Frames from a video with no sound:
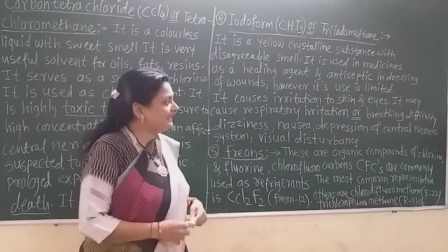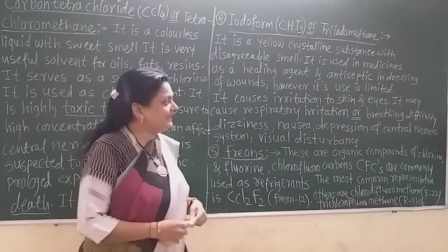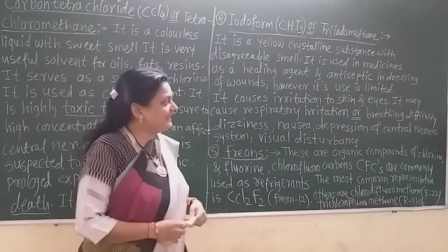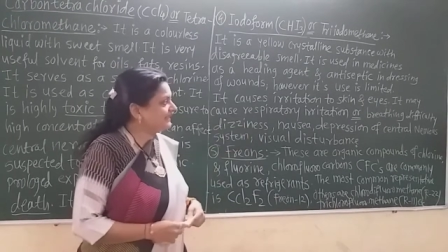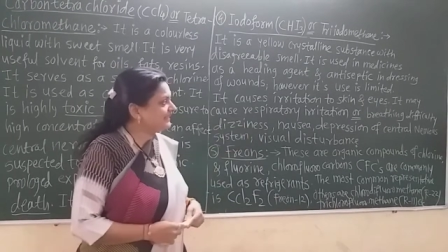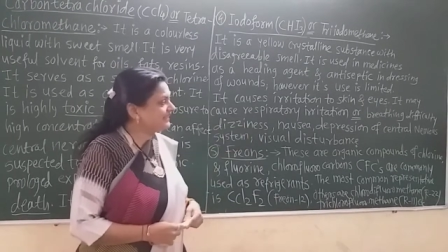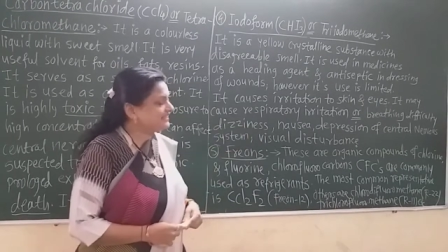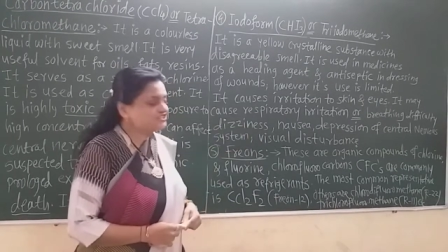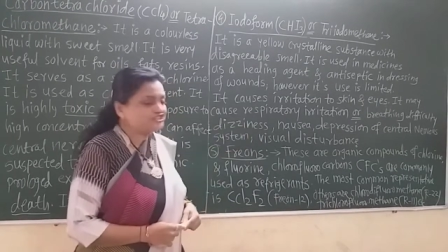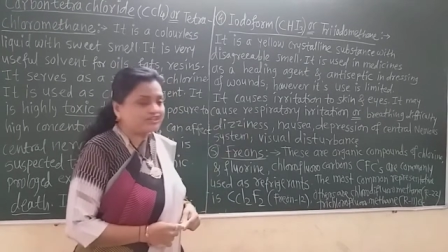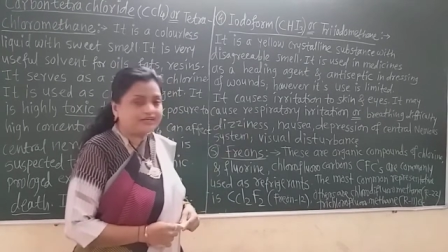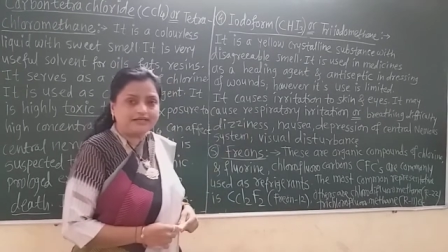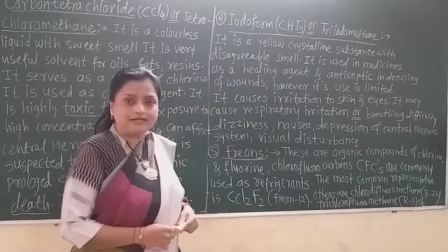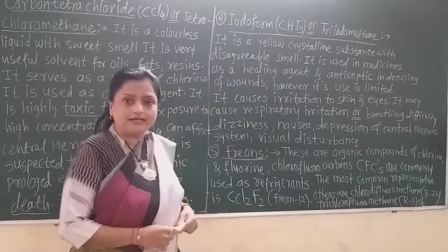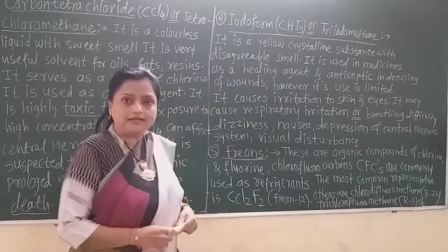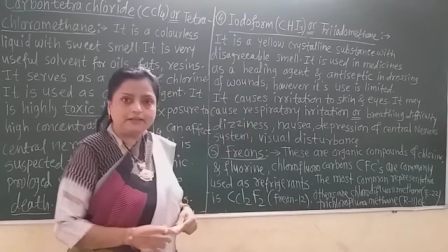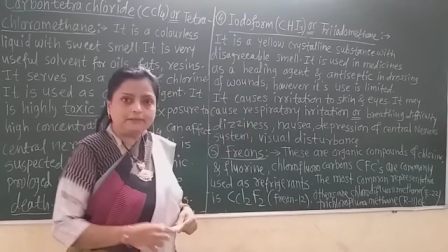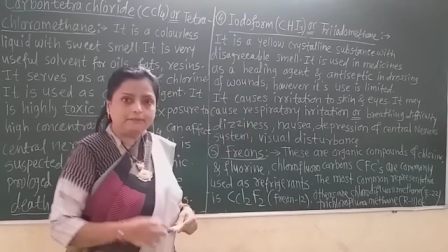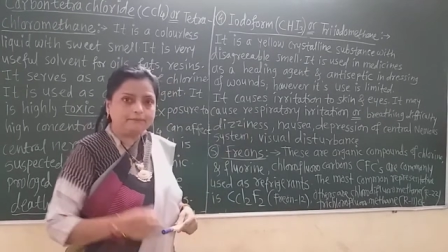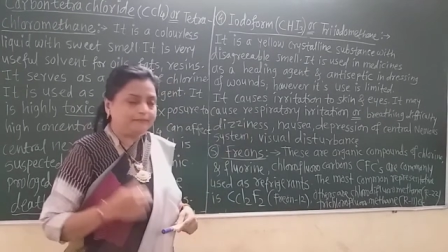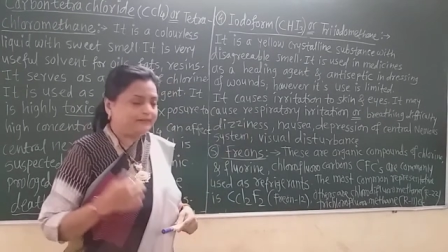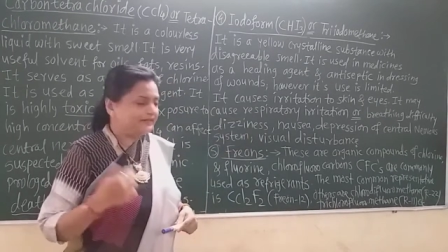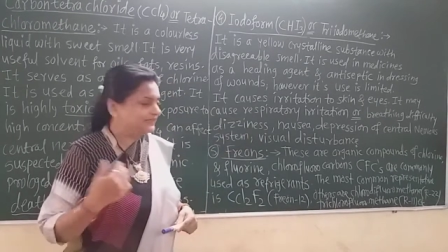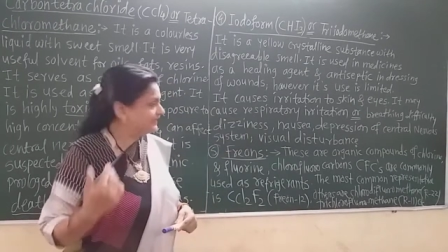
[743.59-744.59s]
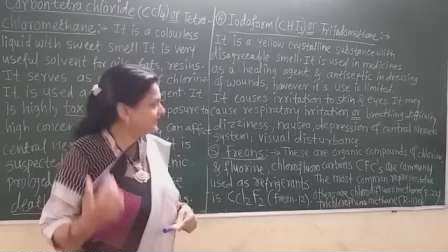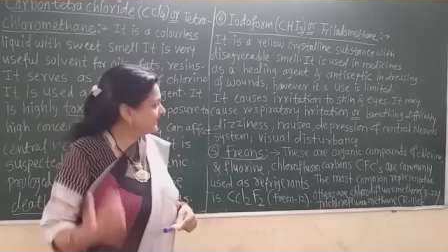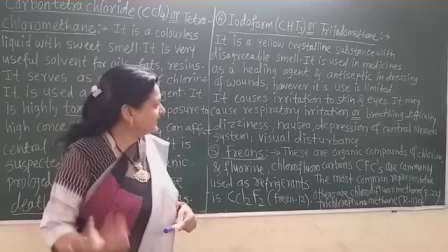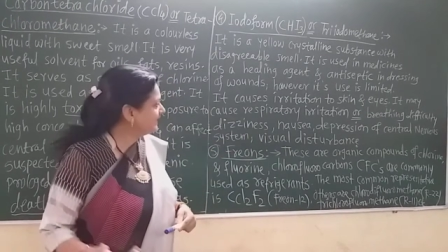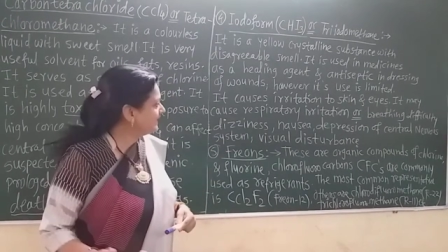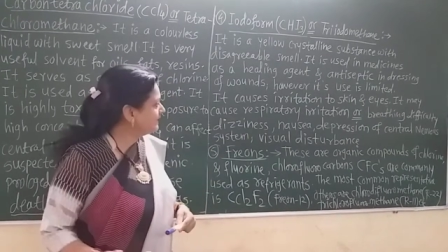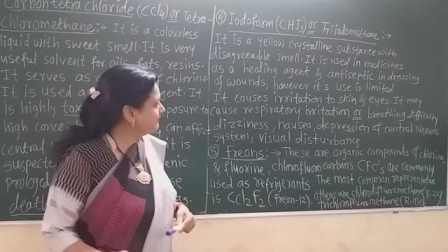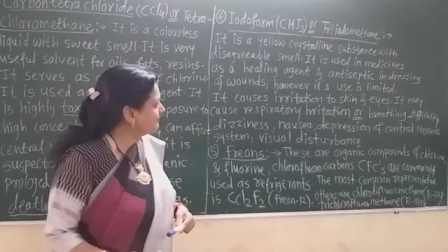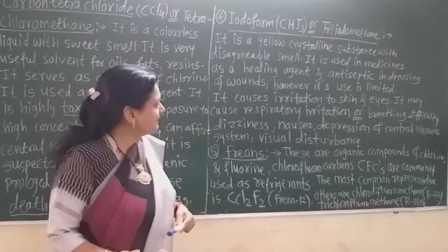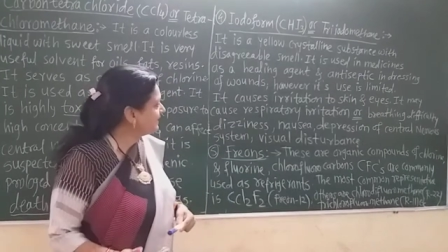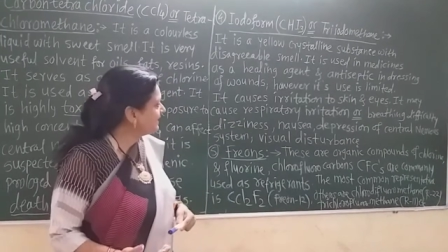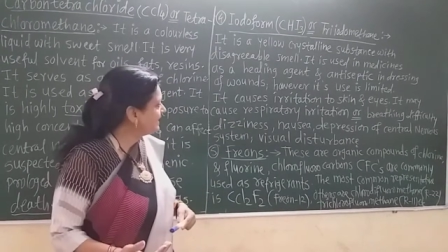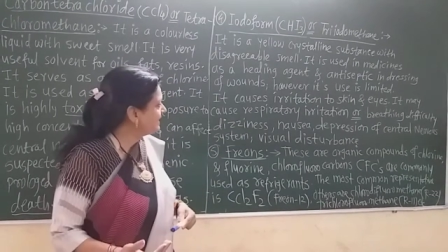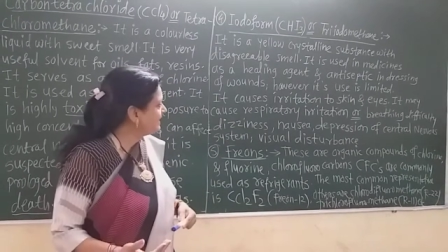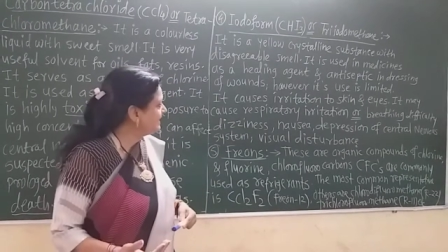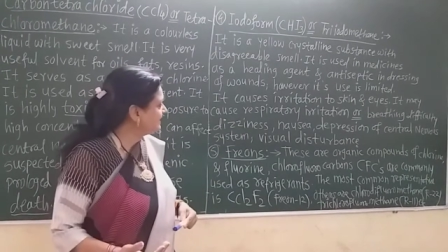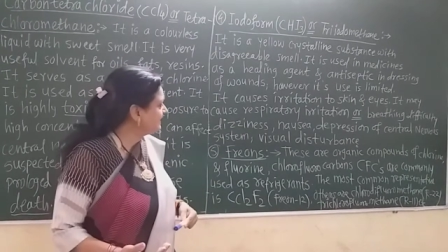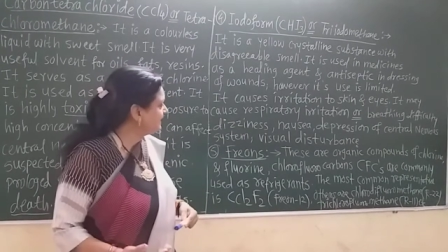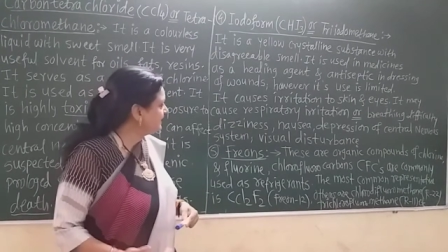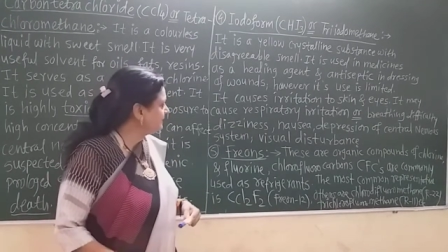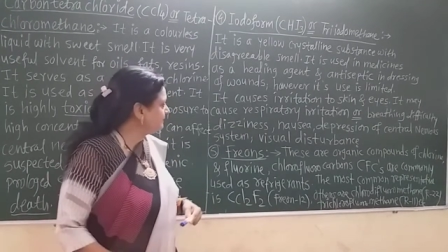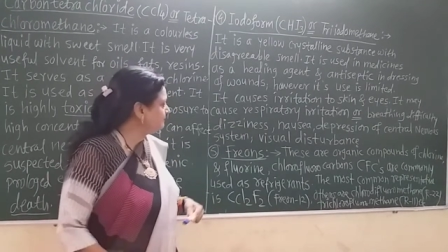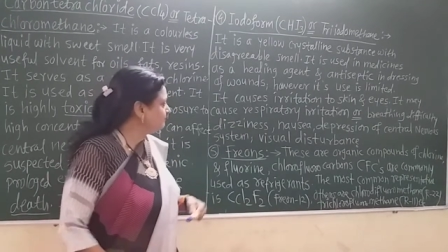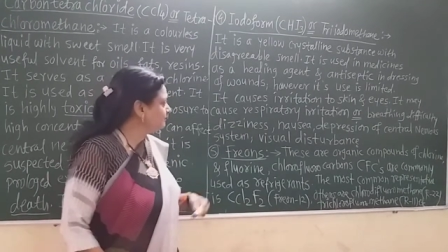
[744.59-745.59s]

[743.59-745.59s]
irritation, breathing difficulty,